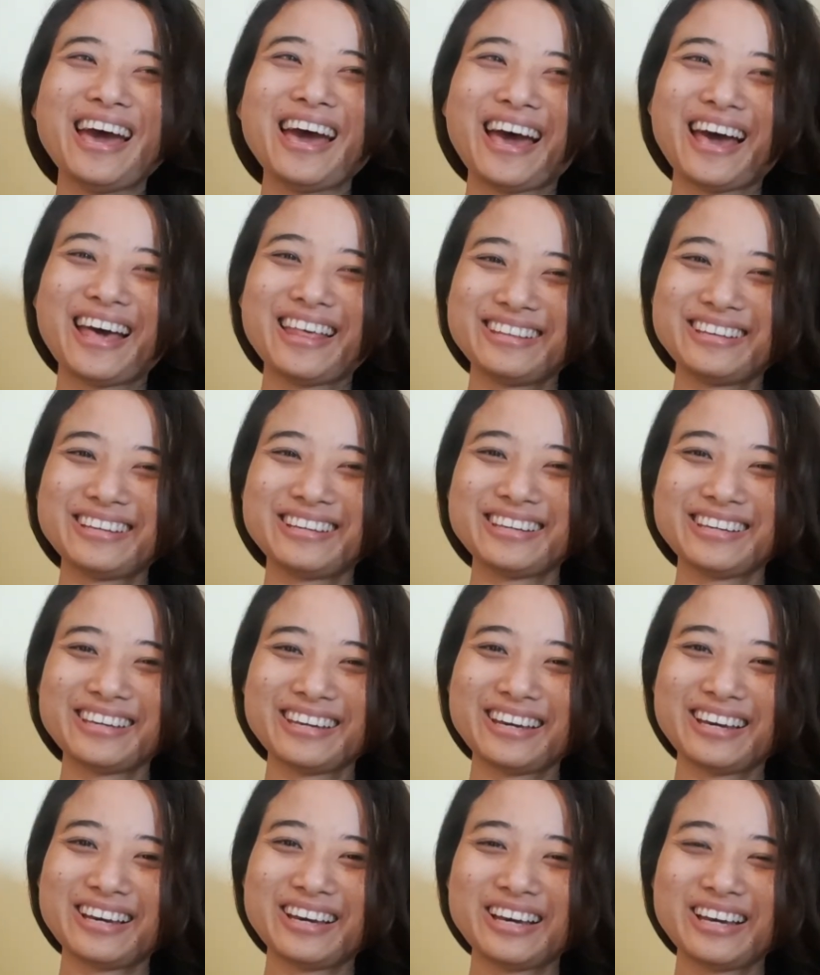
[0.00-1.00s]
I think
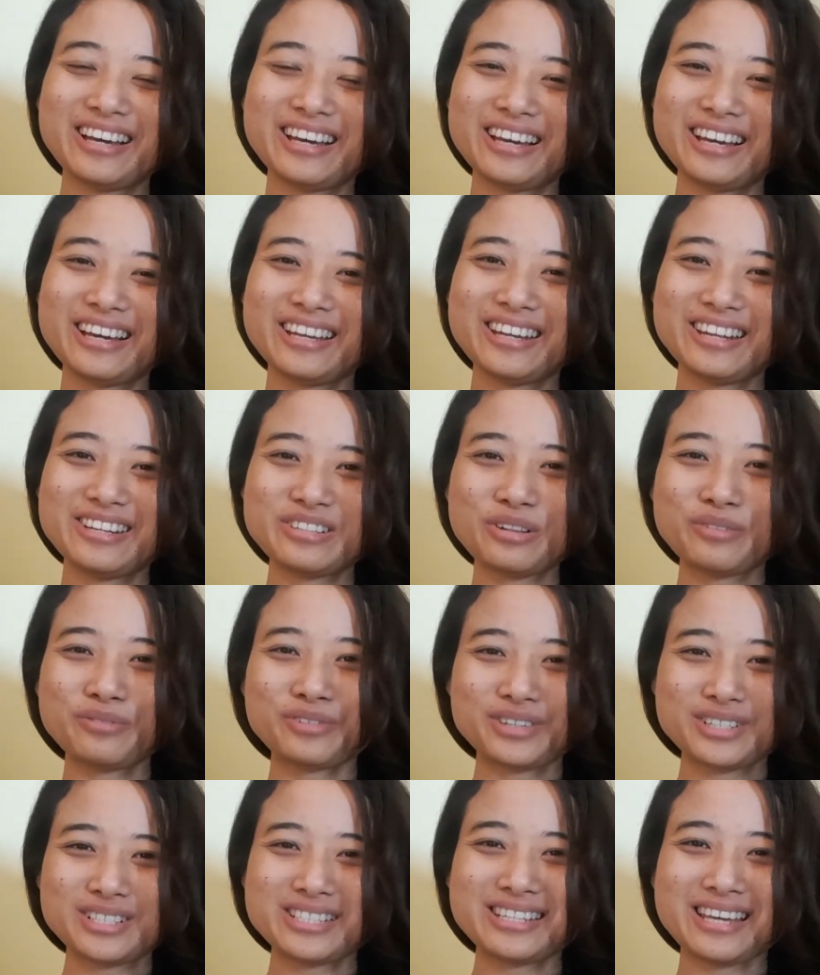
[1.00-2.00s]
that's all
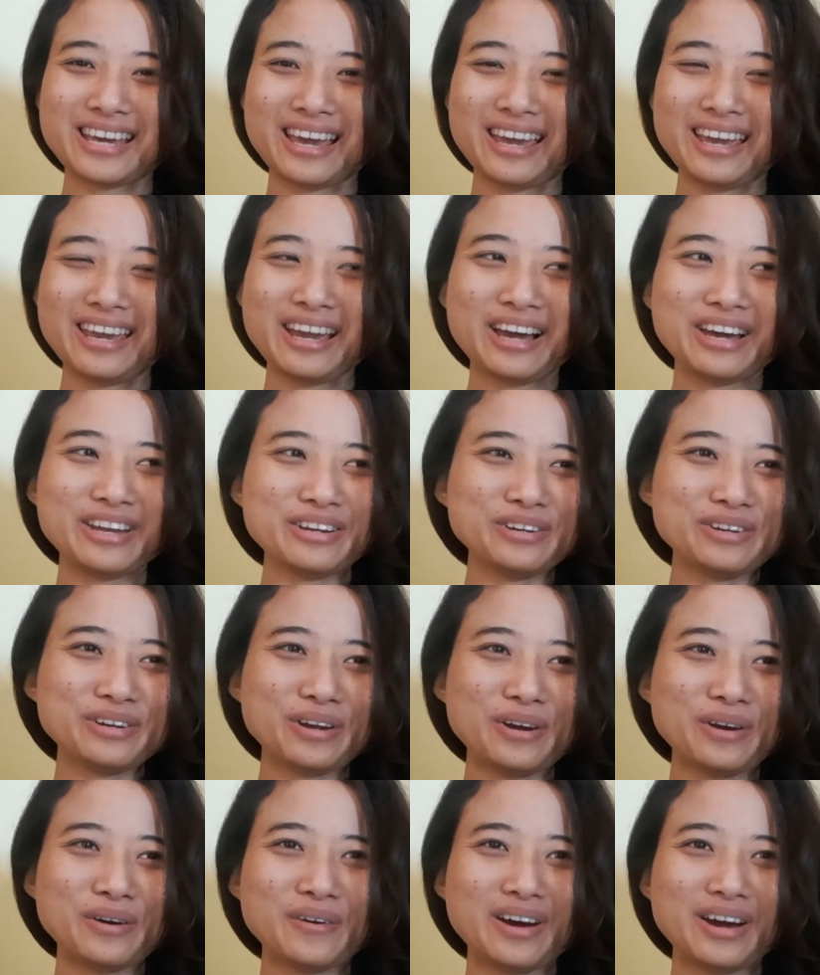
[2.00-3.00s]
for today. I don't
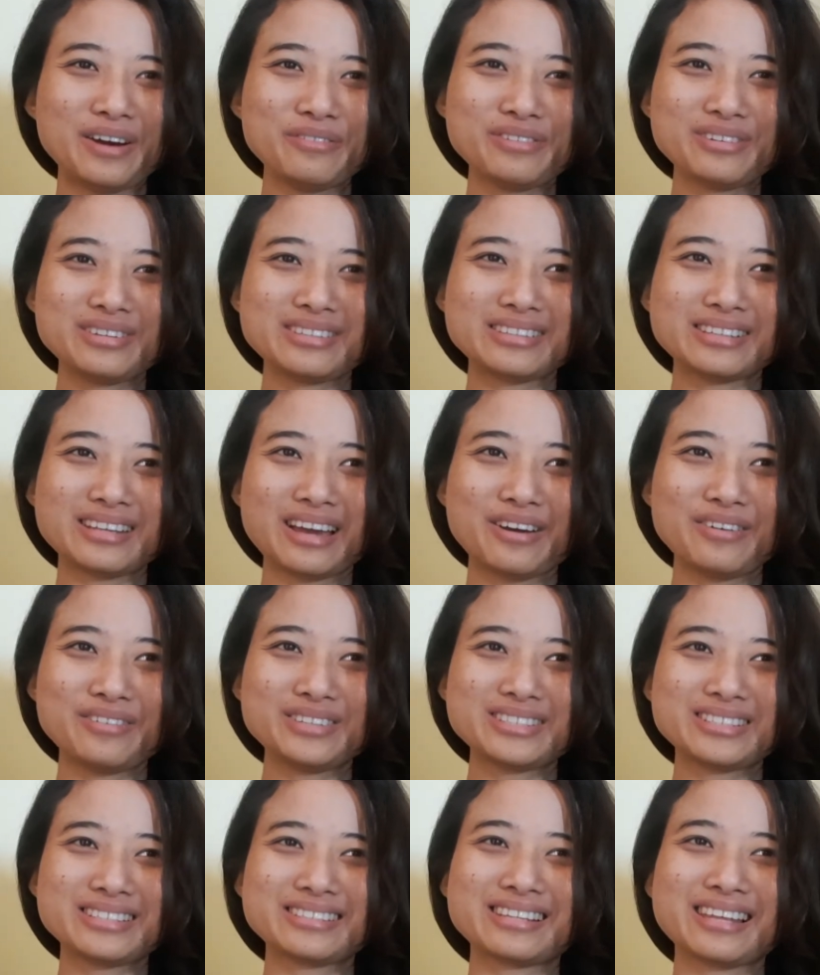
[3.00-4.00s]
know, I
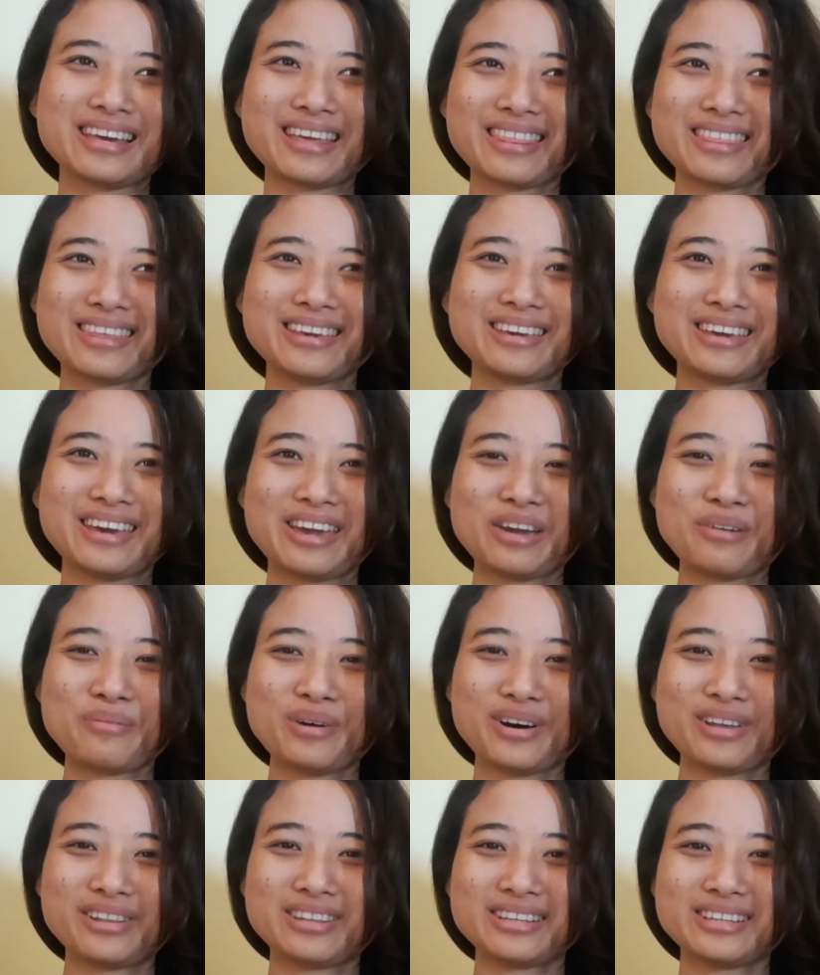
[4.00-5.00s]
was just like thinking
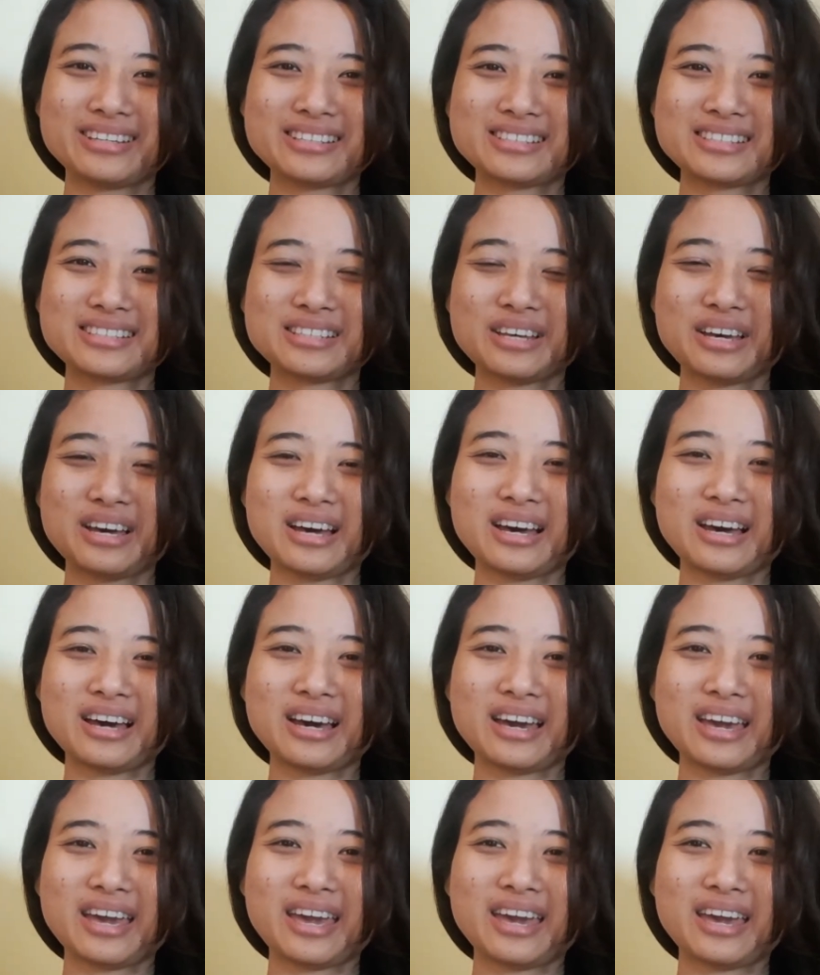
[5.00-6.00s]
about this,
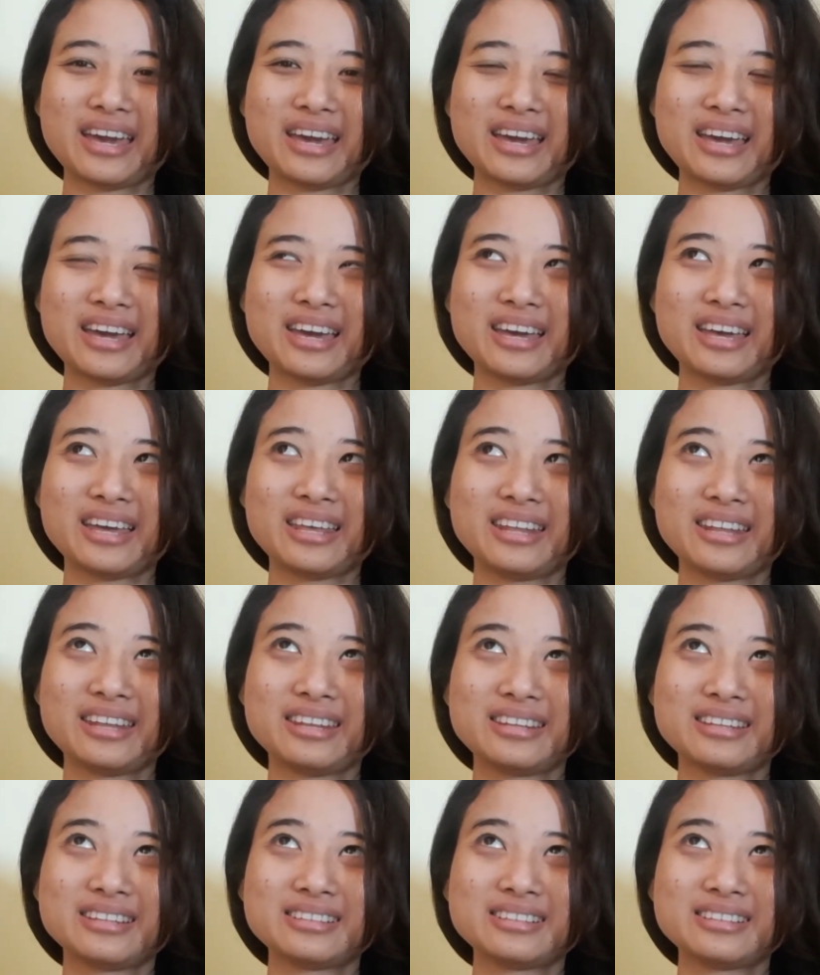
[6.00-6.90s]
and